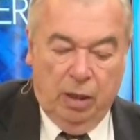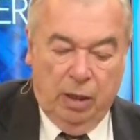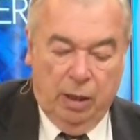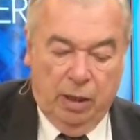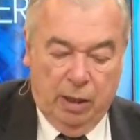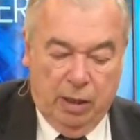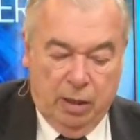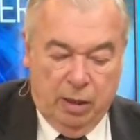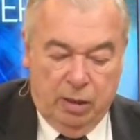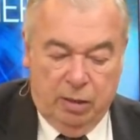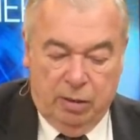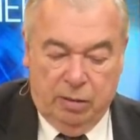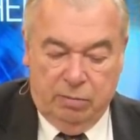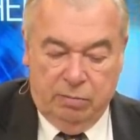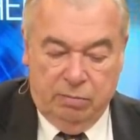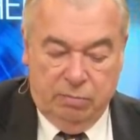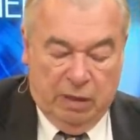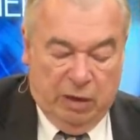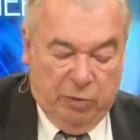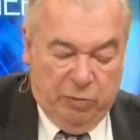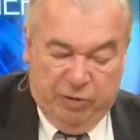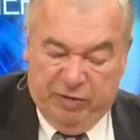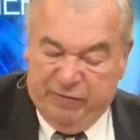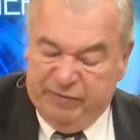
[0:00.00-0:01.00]
Uh,
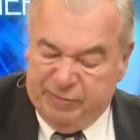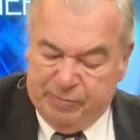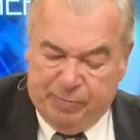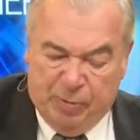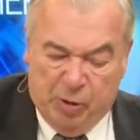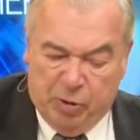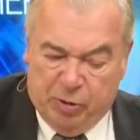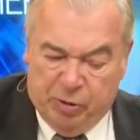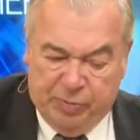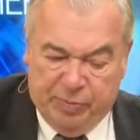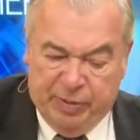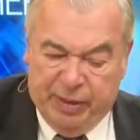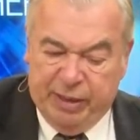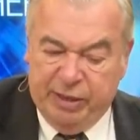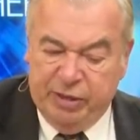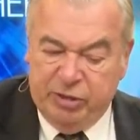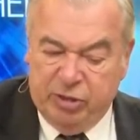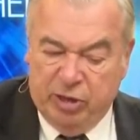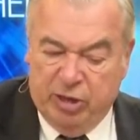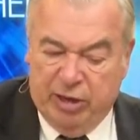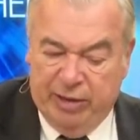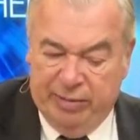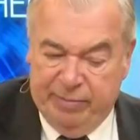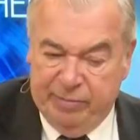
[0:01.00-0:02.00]
we've spoken many
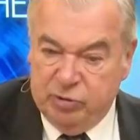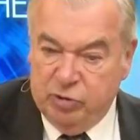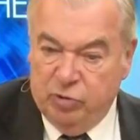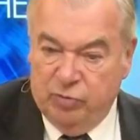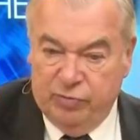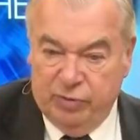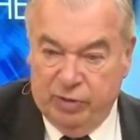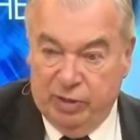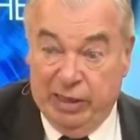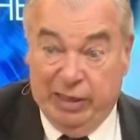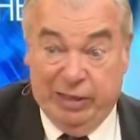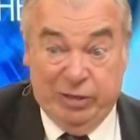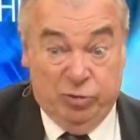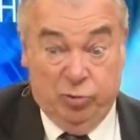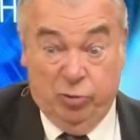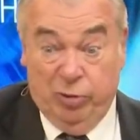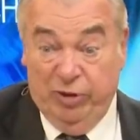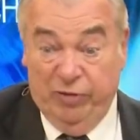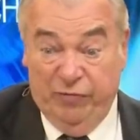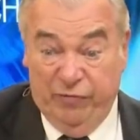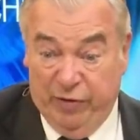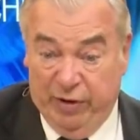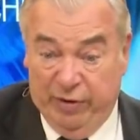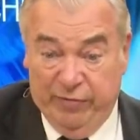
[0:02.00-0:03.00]
times over the last
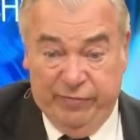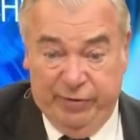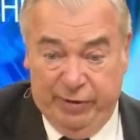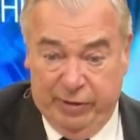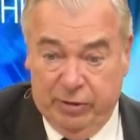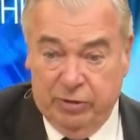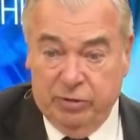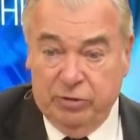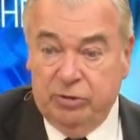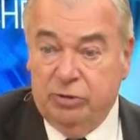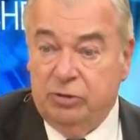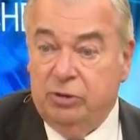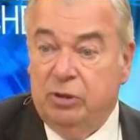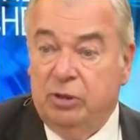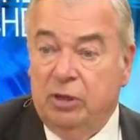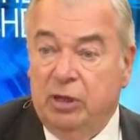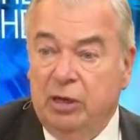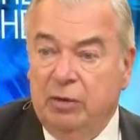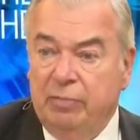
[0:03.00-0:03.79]
25 years